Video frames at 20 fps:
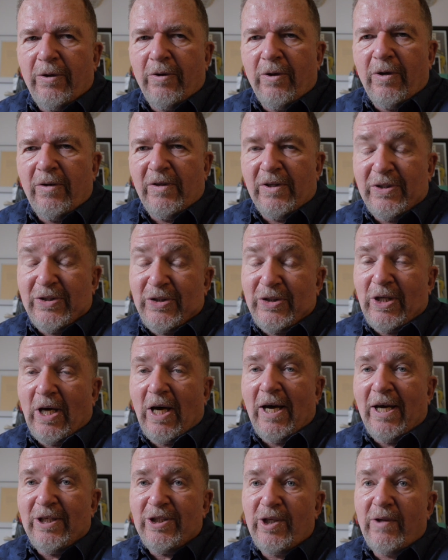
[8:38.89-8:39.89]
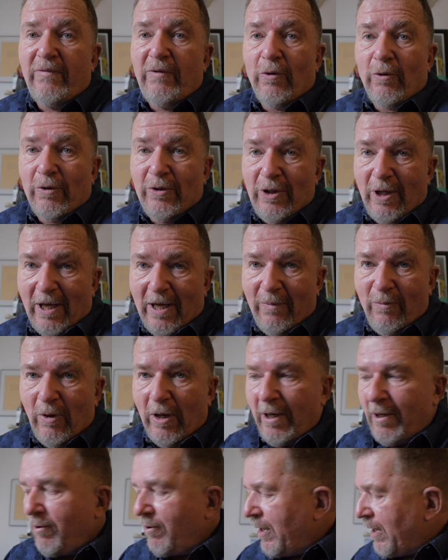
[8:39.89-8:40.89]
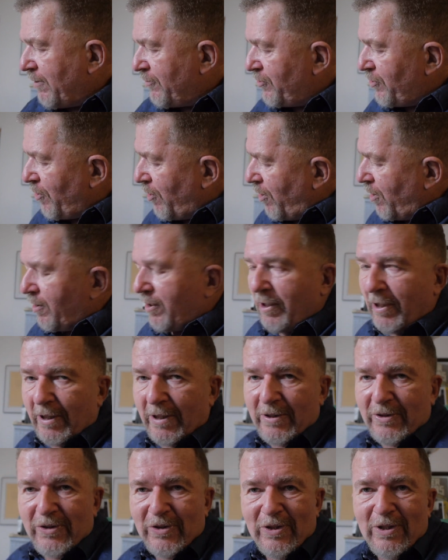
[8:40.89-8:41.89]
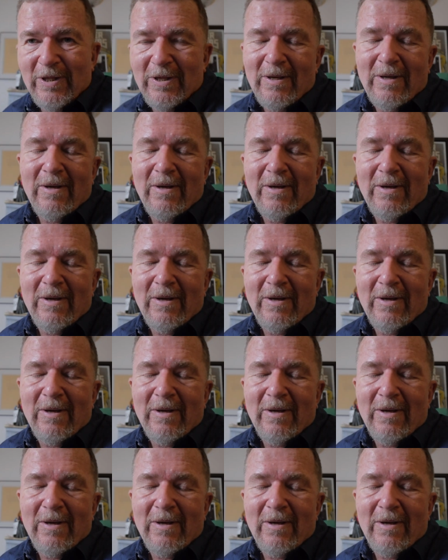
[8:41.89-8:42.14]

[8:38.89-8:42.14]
on the size of your typewriter, how tall it is,